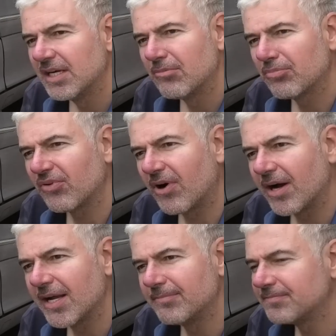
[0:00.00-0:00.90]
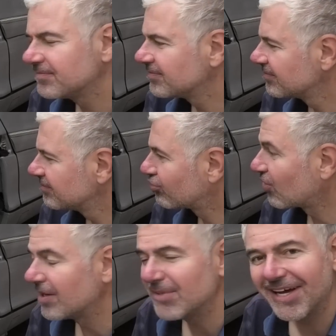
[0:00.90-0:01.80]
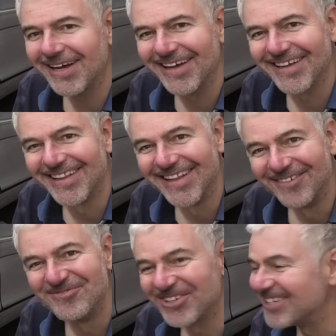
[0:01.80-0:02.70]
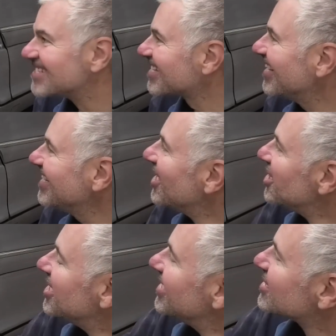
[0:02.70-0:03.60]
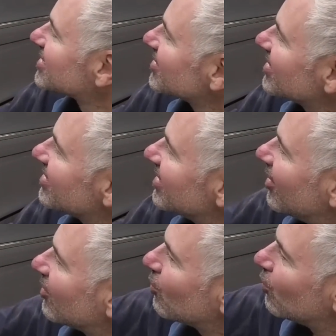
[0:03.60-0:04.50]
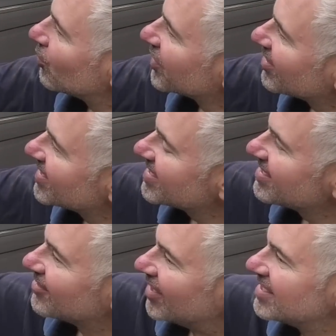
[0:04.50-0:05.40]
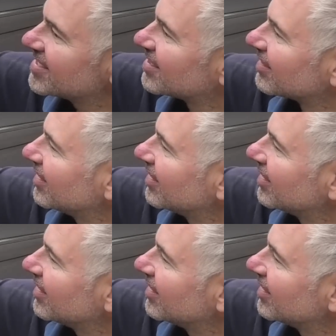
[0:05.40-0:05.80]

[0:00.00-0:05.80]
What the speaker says: primer, I'm trying to say. So the idea is that